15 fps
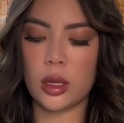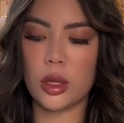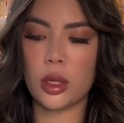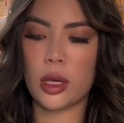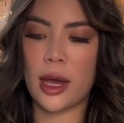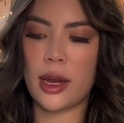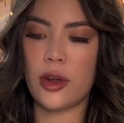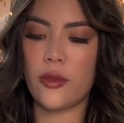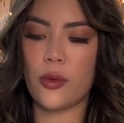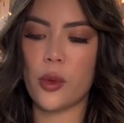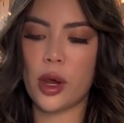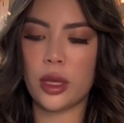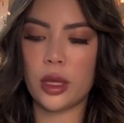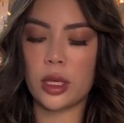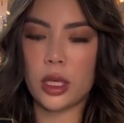kind of
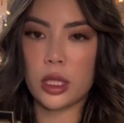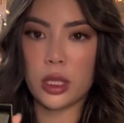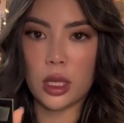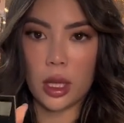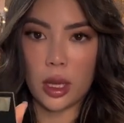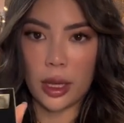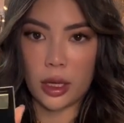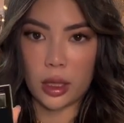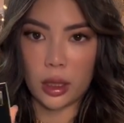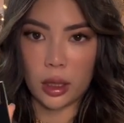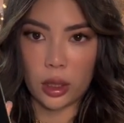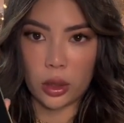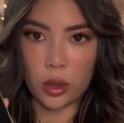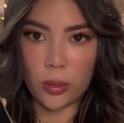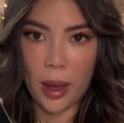wear this like a
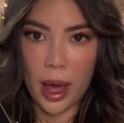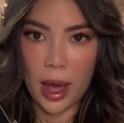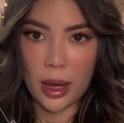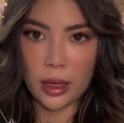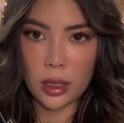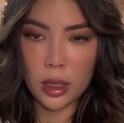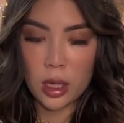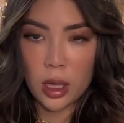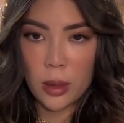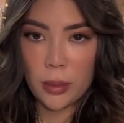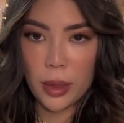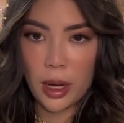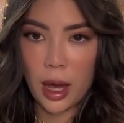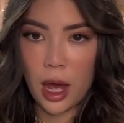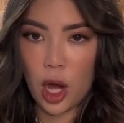little bag.
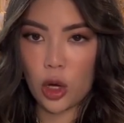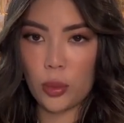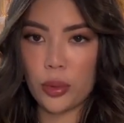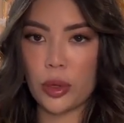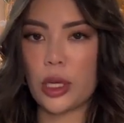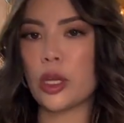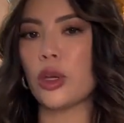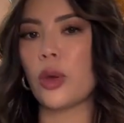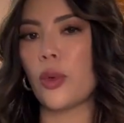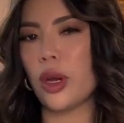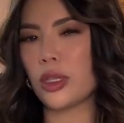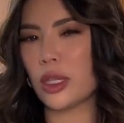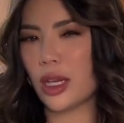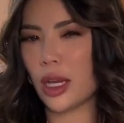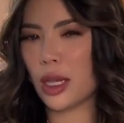But how pretty. You can wear it
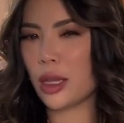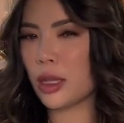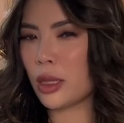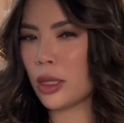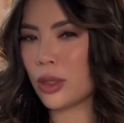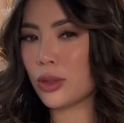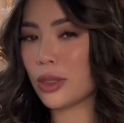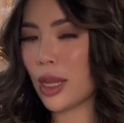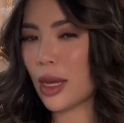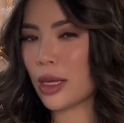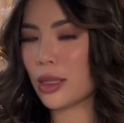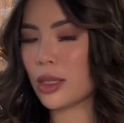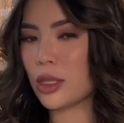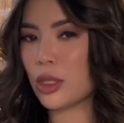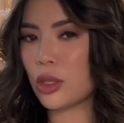as like a little
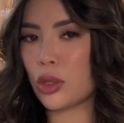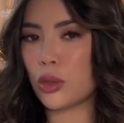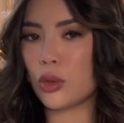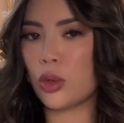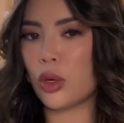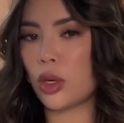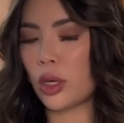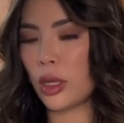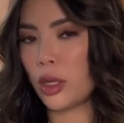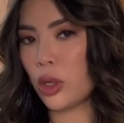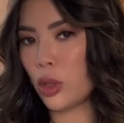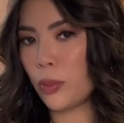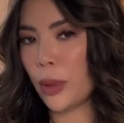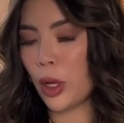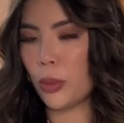necklace too, or a
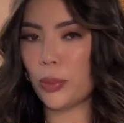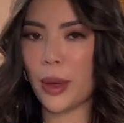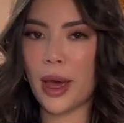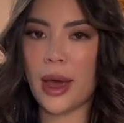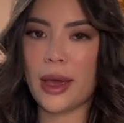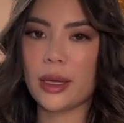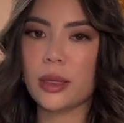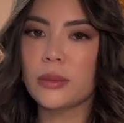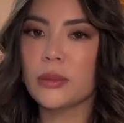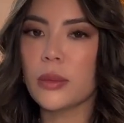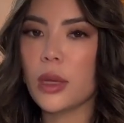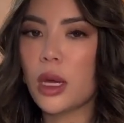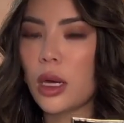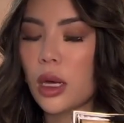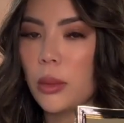little belt bag.
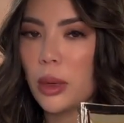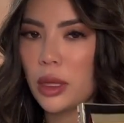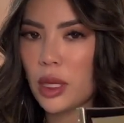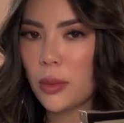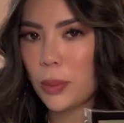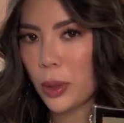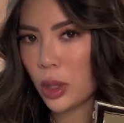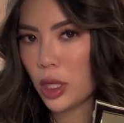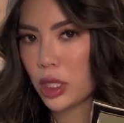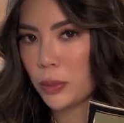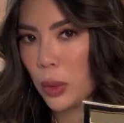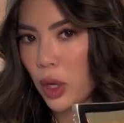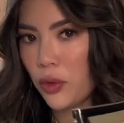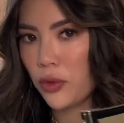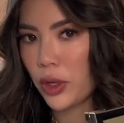um I think it's
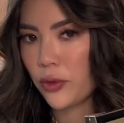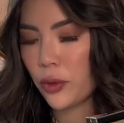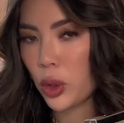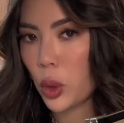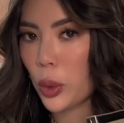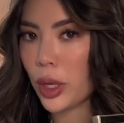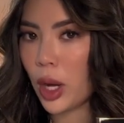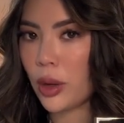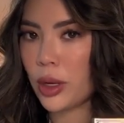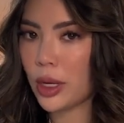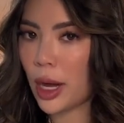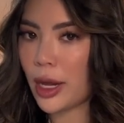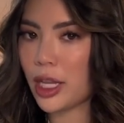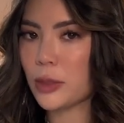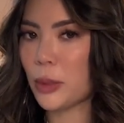perfect for going out at
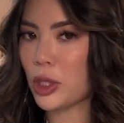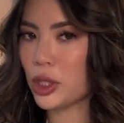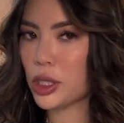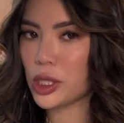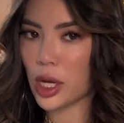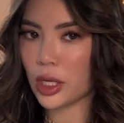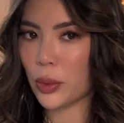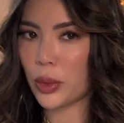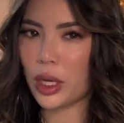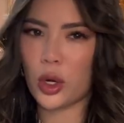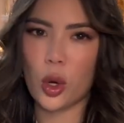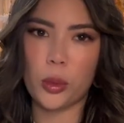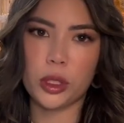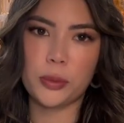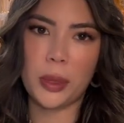night, especially now that we can
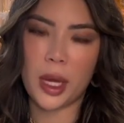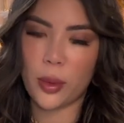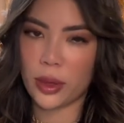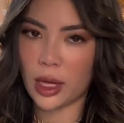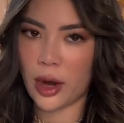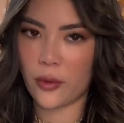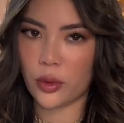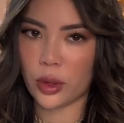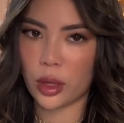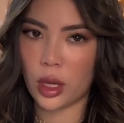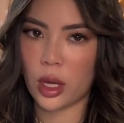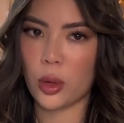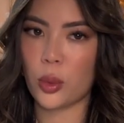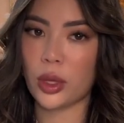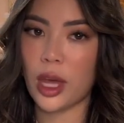almost pay with
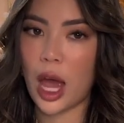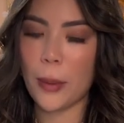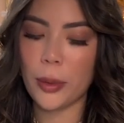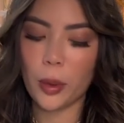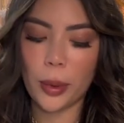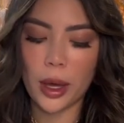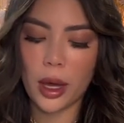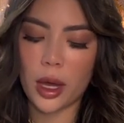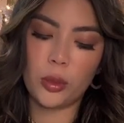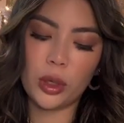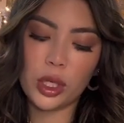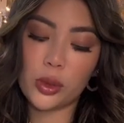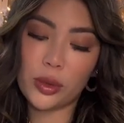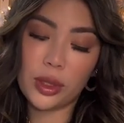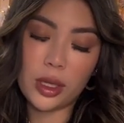everything with Apple Pay.
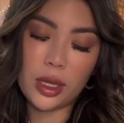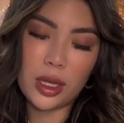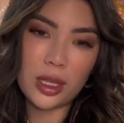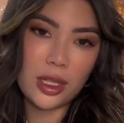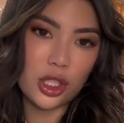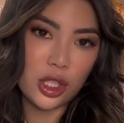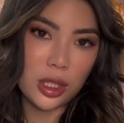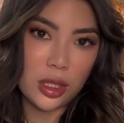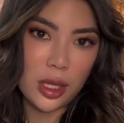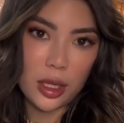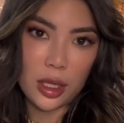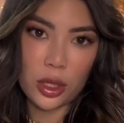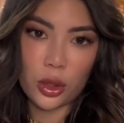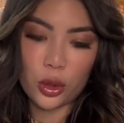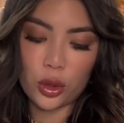What you really need is just like
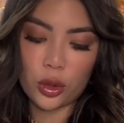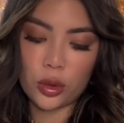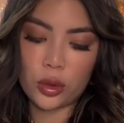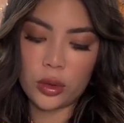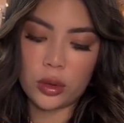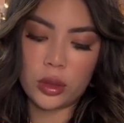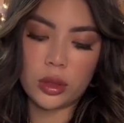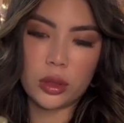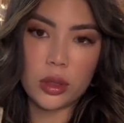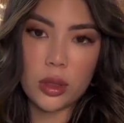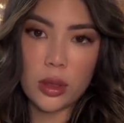a little